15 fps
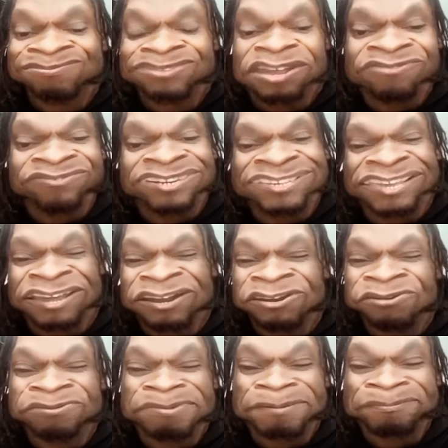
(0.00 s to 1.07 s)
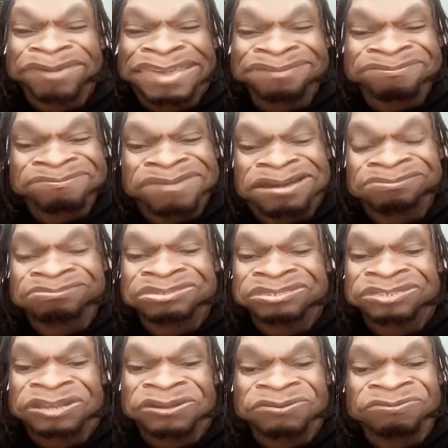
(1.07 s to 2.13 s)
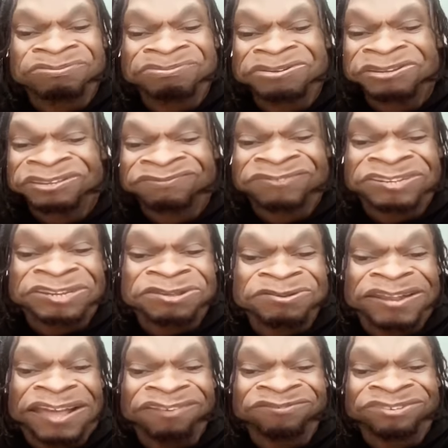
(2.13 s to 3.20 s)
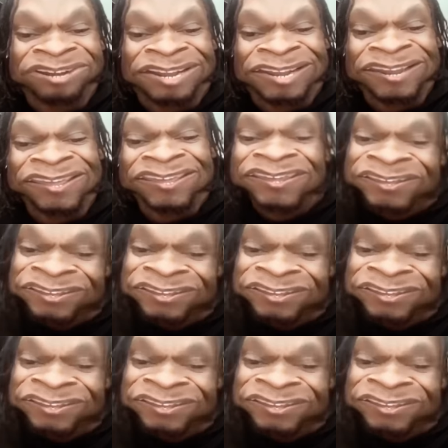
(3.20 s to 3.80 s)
don't really get along with my baby mum, so looking for new love, really.